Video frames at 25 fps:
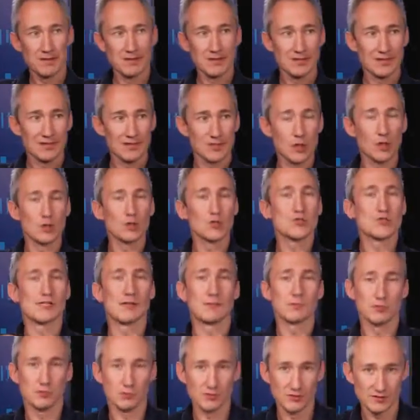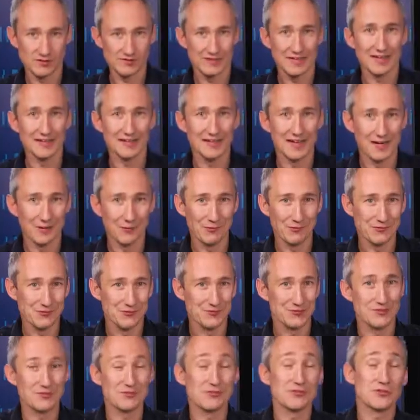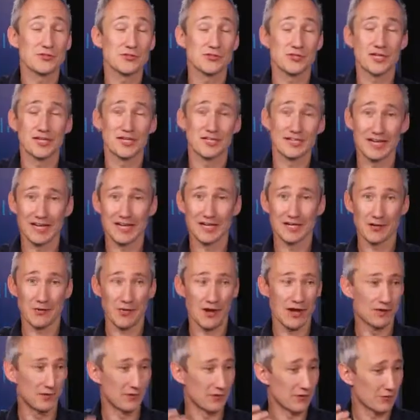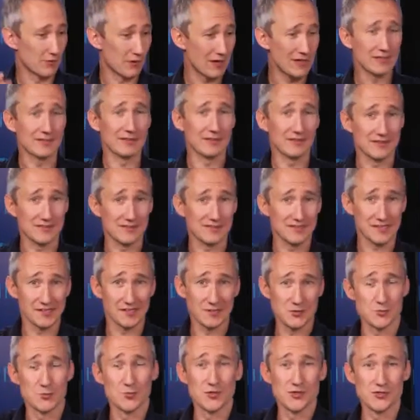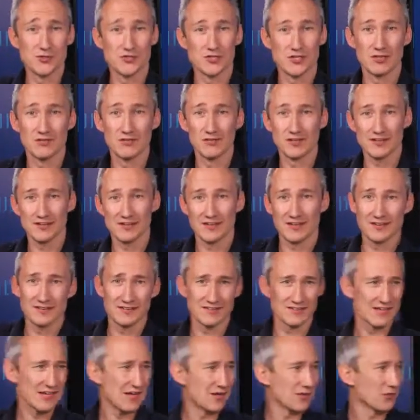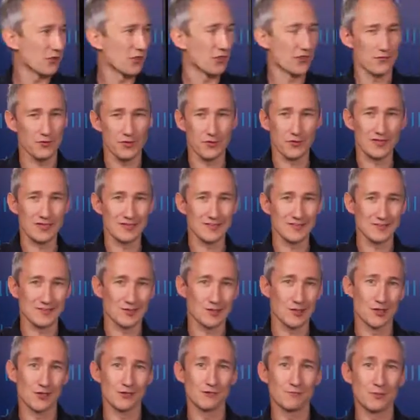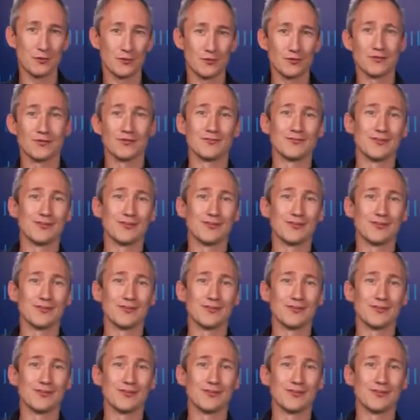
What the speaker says: concept to understand now, we're just getting your head around the regular containers, Windows Server containers, and now you're throwing in this curveball of